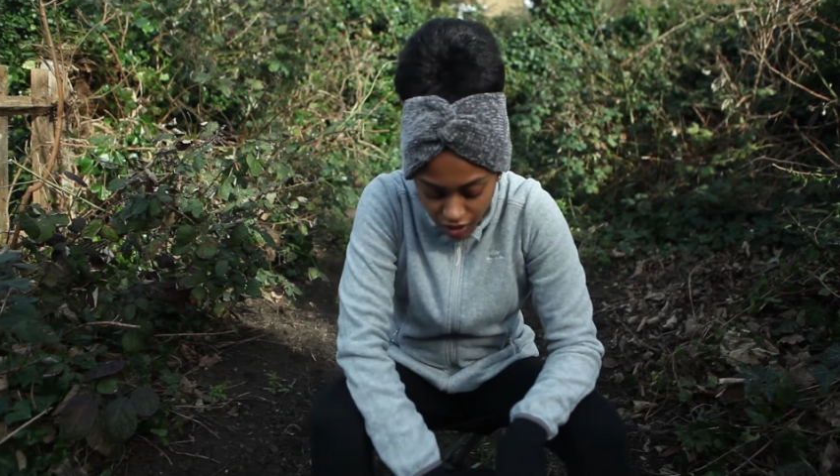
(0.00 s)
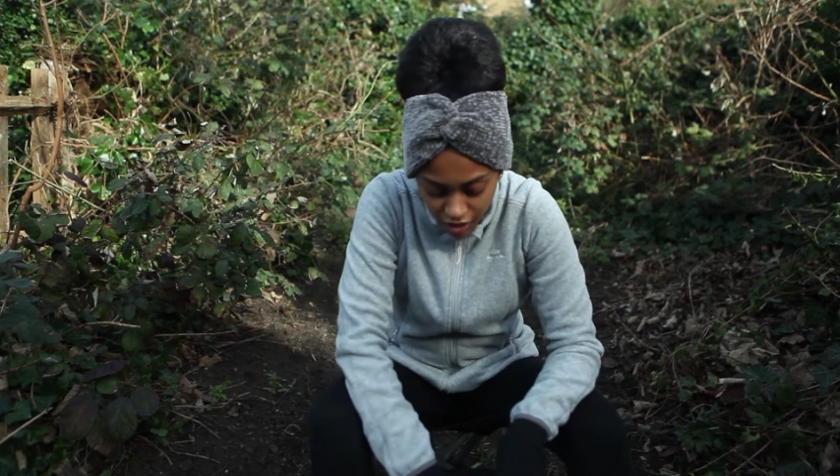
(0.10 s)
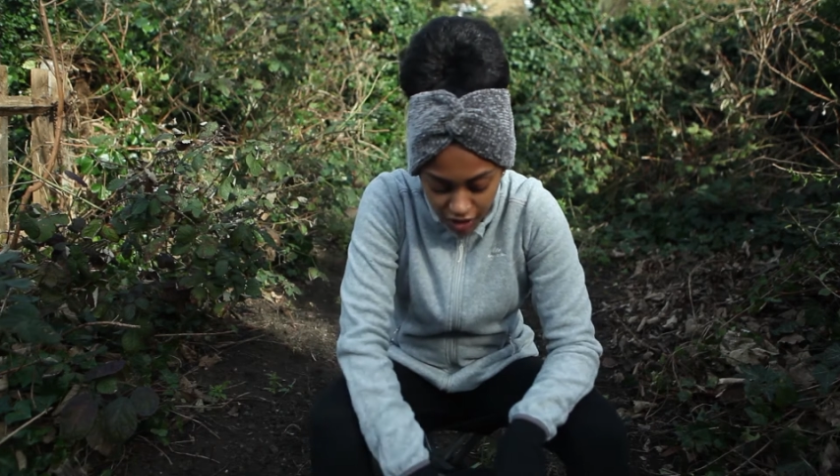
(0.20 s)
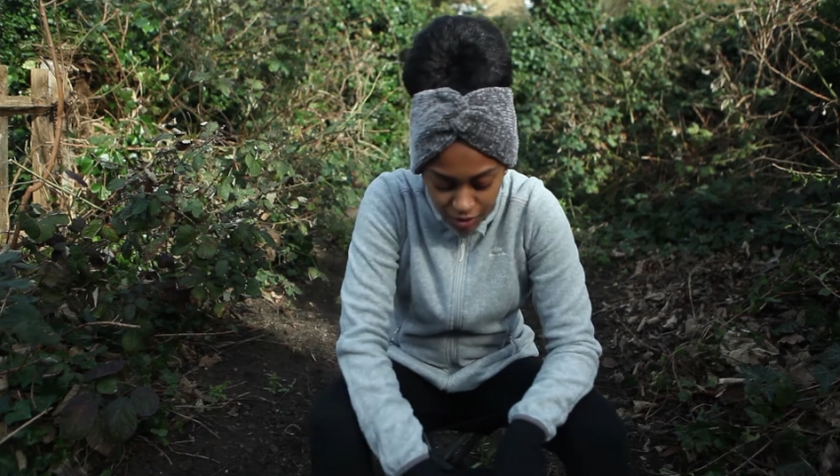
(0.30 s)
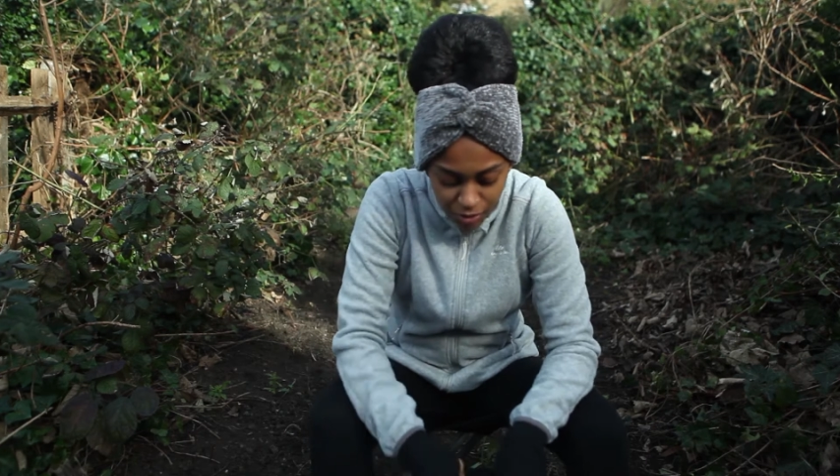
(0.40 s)

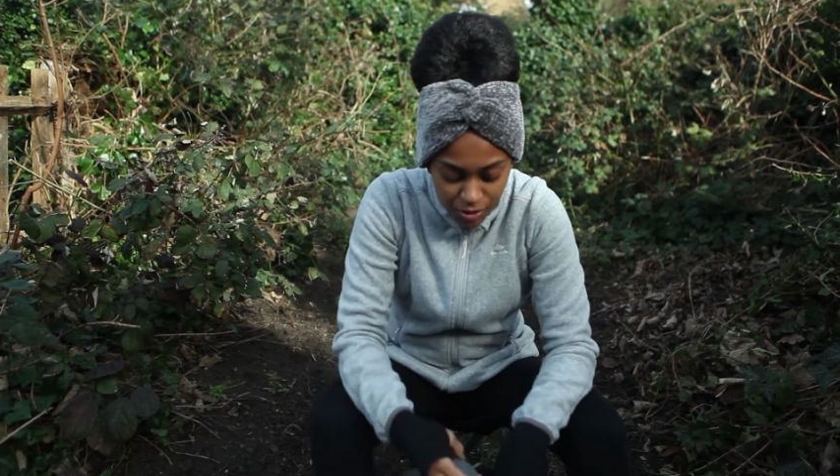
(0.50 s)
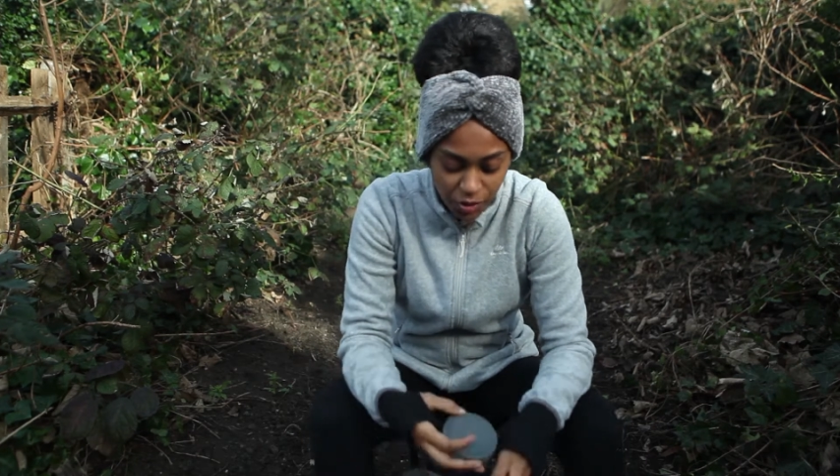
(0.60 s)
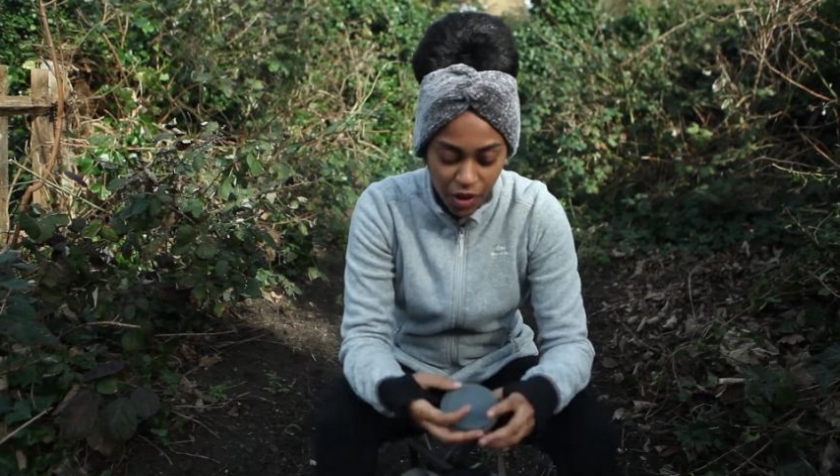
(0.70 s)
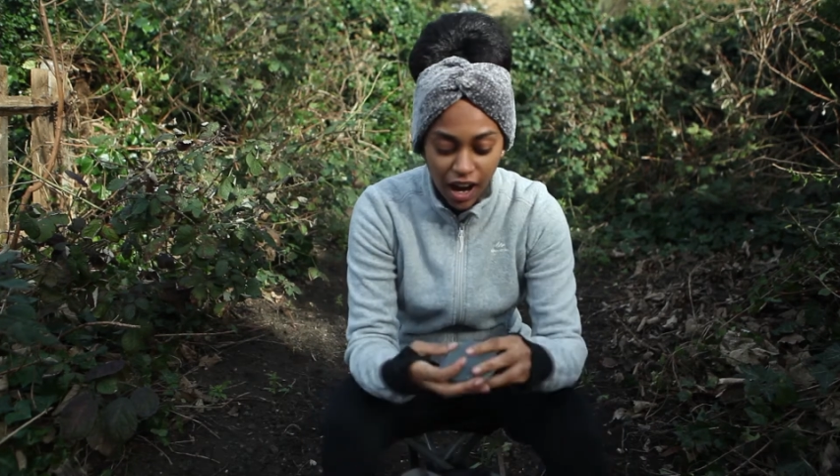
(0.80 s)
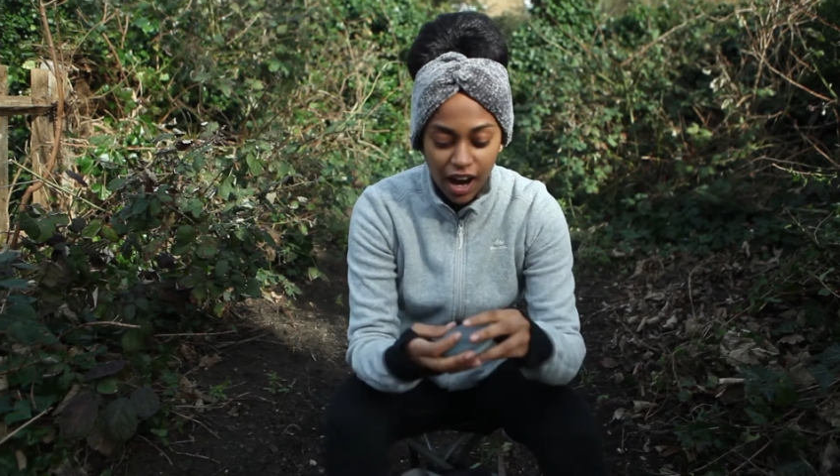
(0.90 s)
I
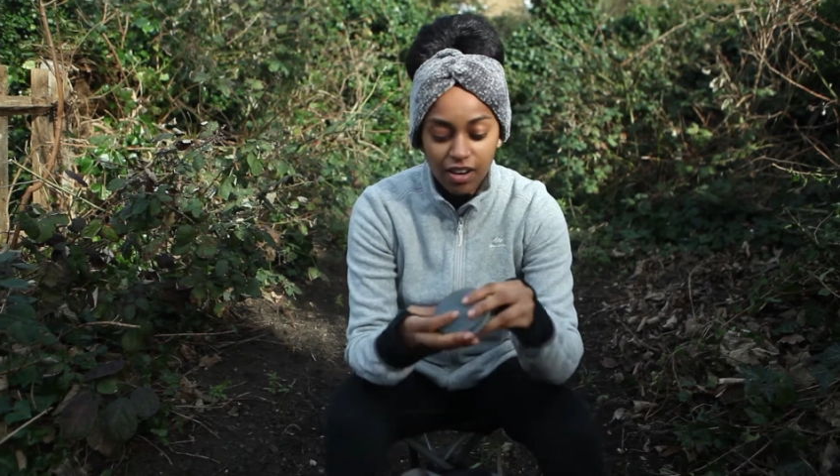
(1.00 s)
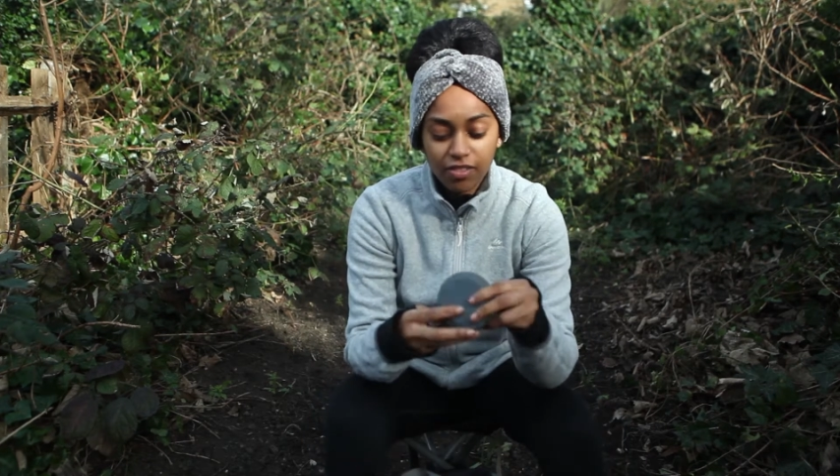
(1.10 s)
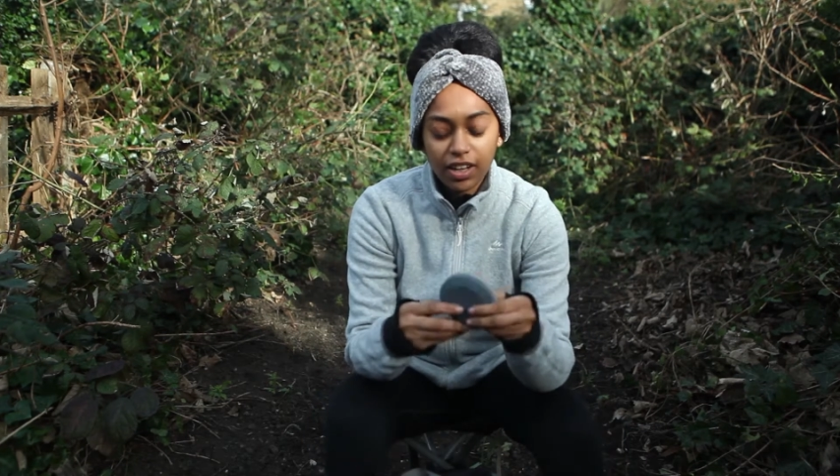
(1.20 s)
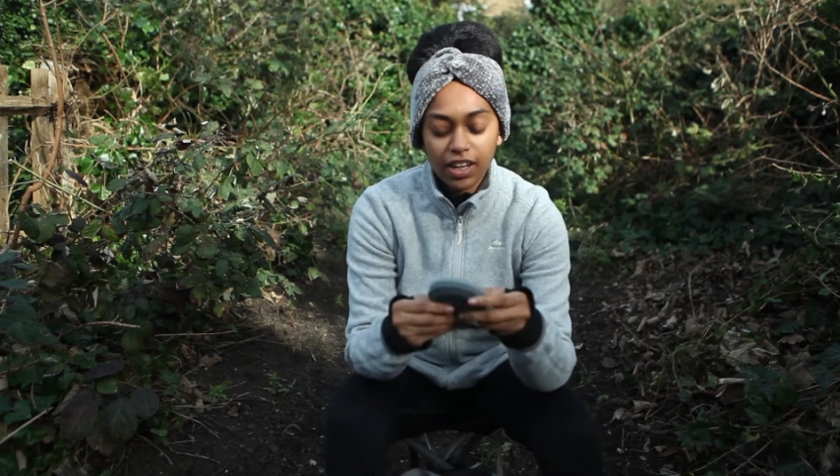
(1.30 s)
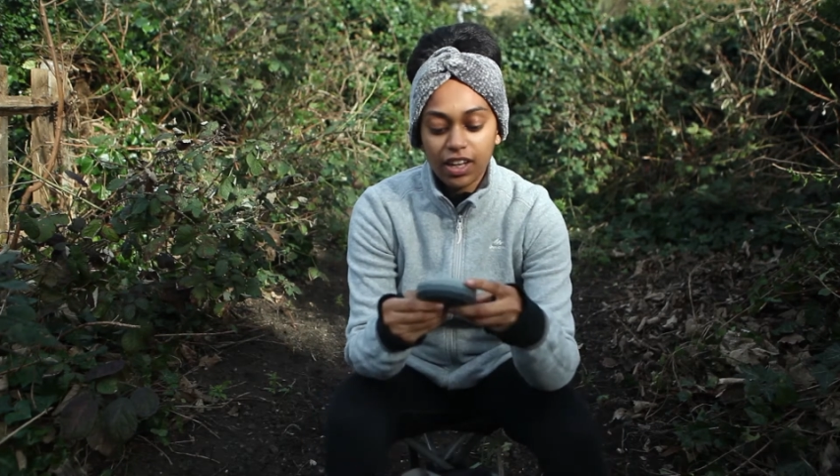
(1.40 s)
also have
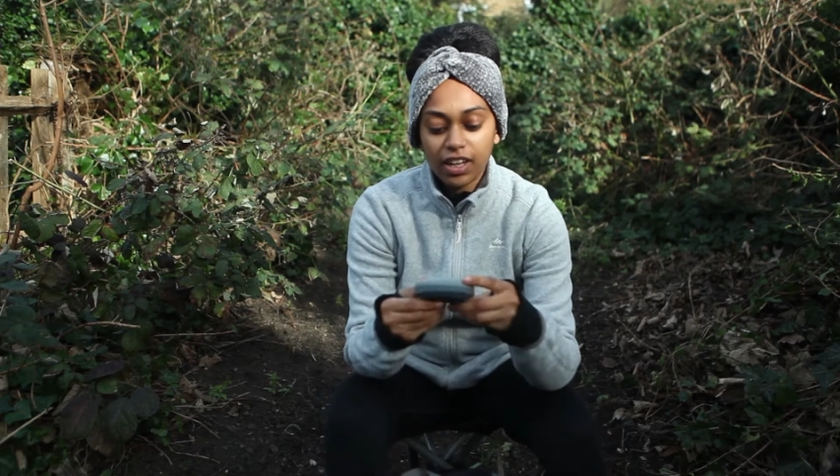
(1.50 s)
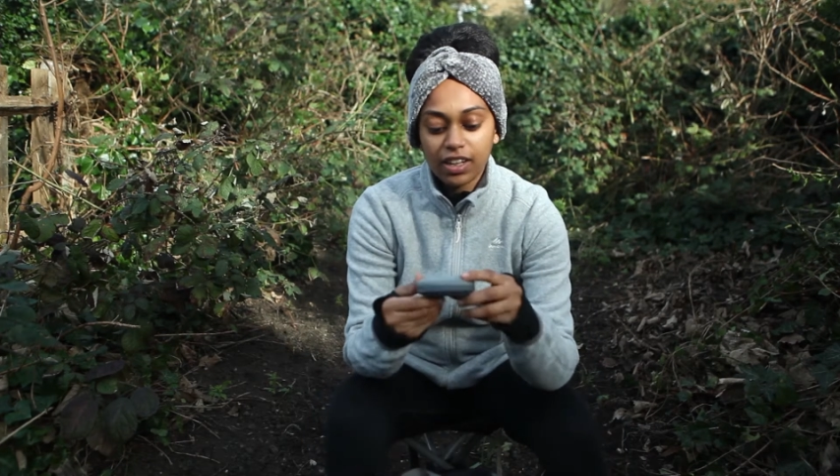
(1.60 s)
a